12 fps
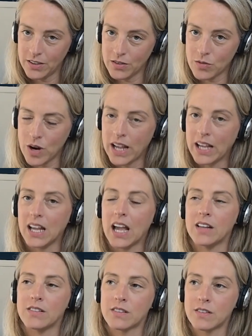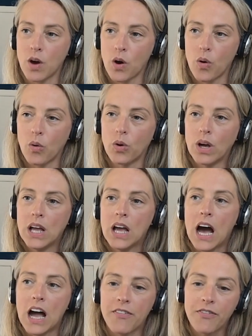Right. And so
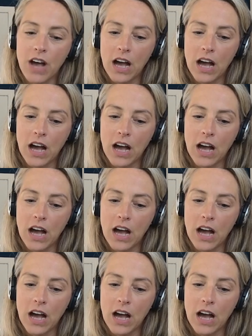I